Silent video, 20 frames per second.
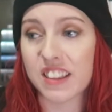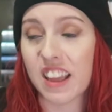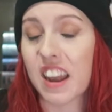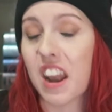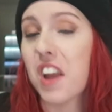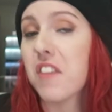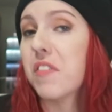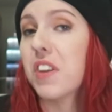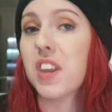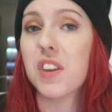and
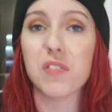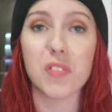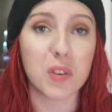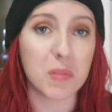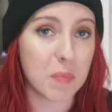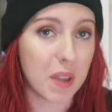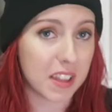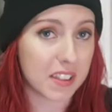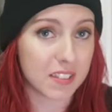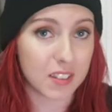I've
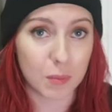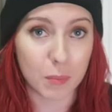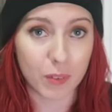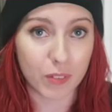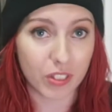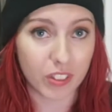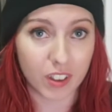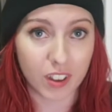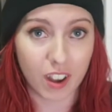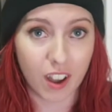even met some
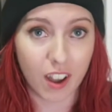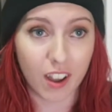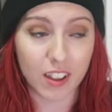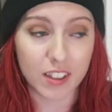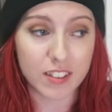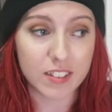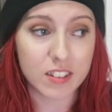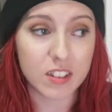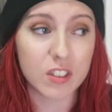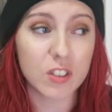of the cast.